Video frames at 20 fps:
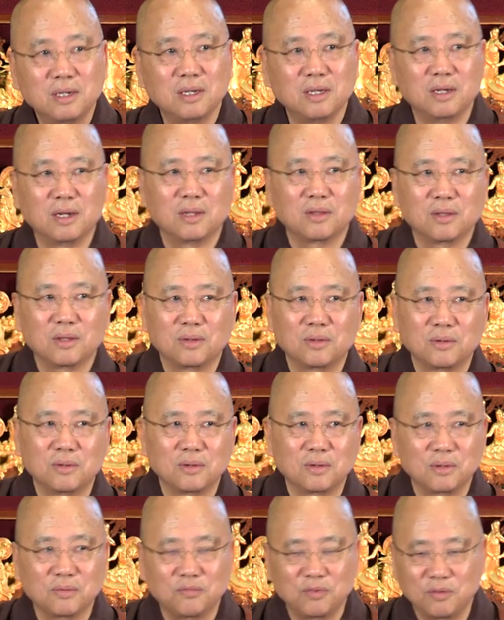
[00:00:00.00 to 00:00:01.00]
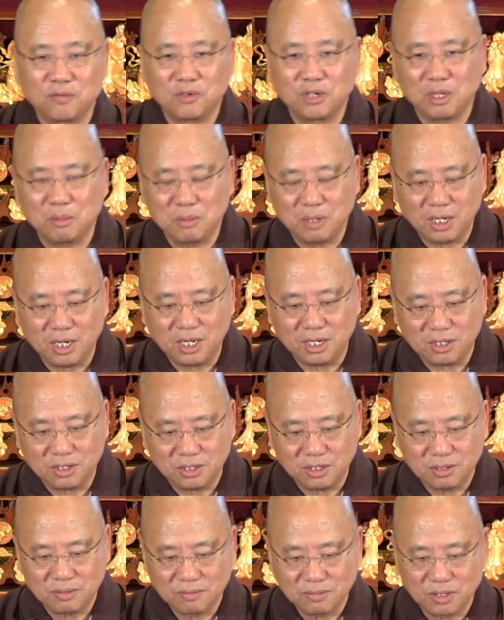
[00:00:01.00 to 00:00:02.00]
in another 15
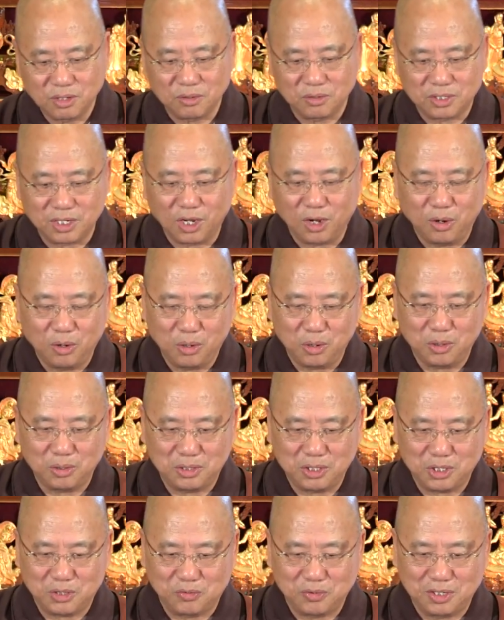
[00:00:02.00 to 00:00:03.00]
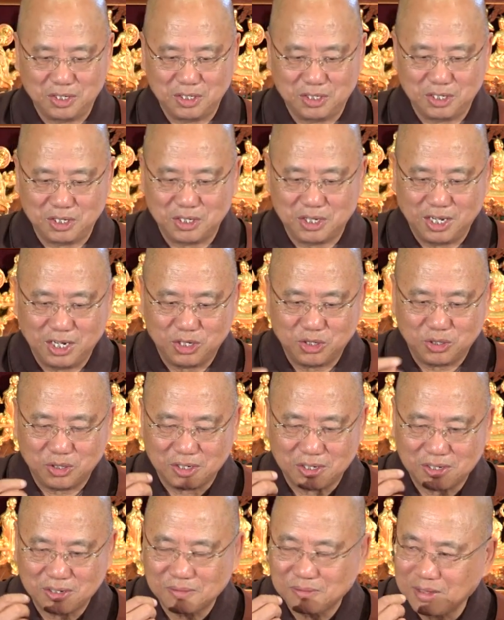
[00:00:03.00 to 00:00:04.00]
minutes, you'll say, oh, this is really
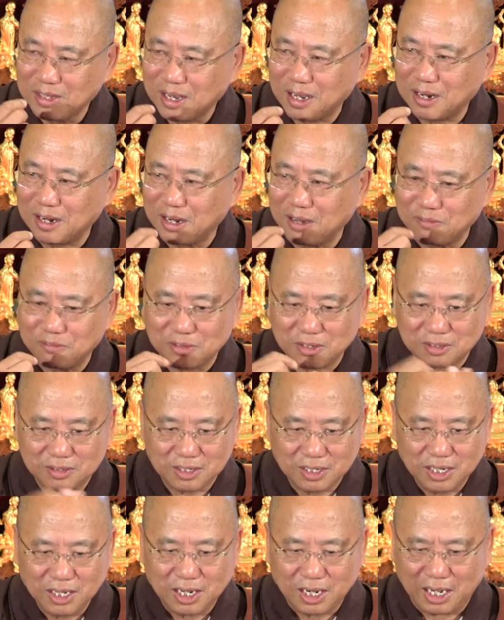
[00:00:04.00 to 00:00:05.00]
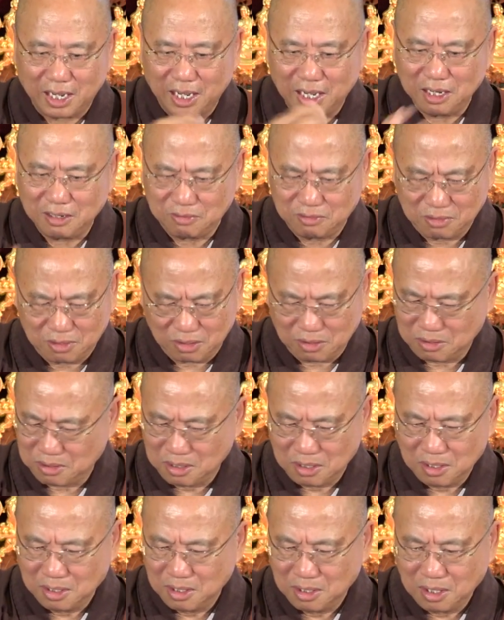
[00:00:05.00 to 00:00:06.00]
delicious. I love it. I hate this.
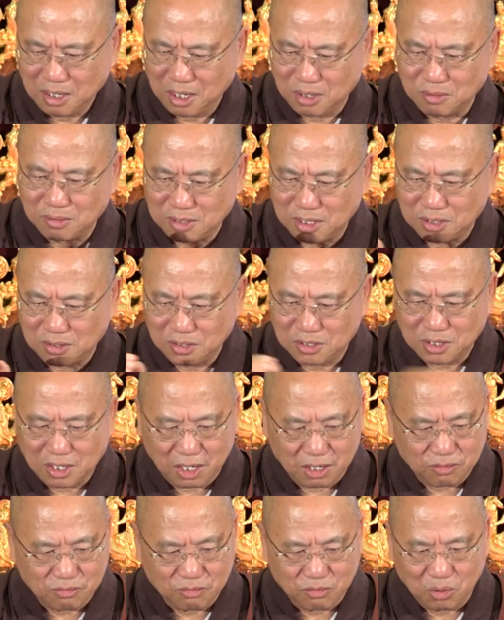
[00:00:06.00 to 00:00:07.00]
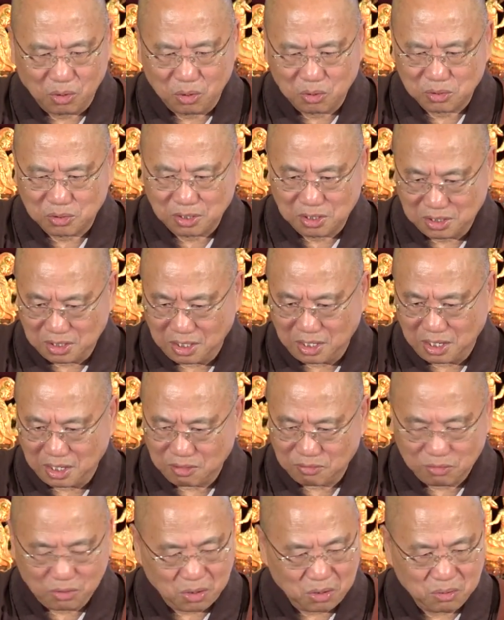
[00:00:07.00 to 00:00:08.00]
I don't like this egg rolls. Is it
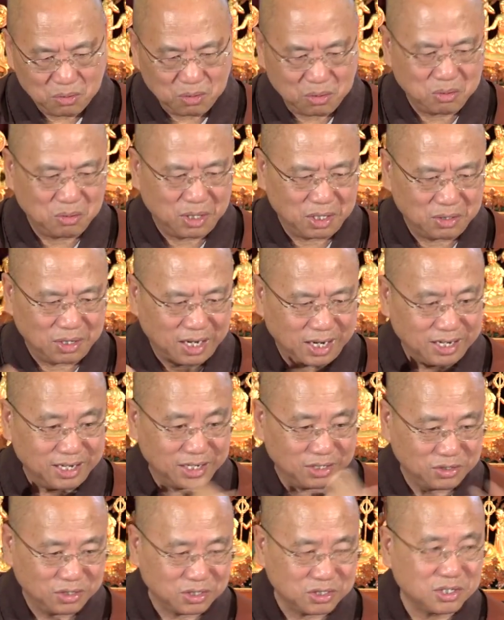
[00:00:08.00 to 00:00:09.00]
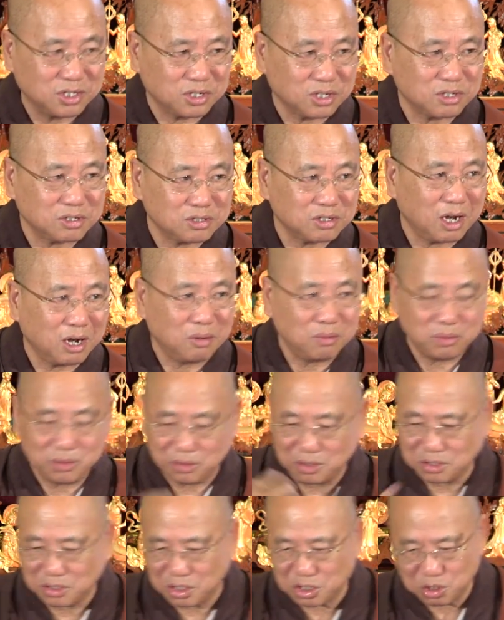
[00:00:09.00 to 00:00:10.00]
egg roll? Oh, I, I like this. This is sour.
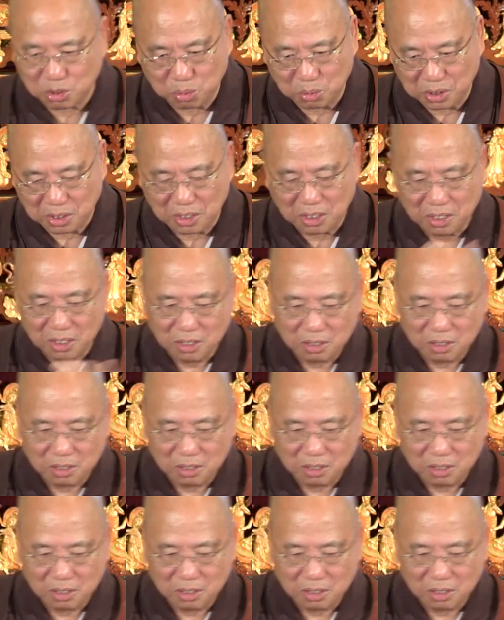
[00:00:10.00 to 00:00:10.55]
This is sweet.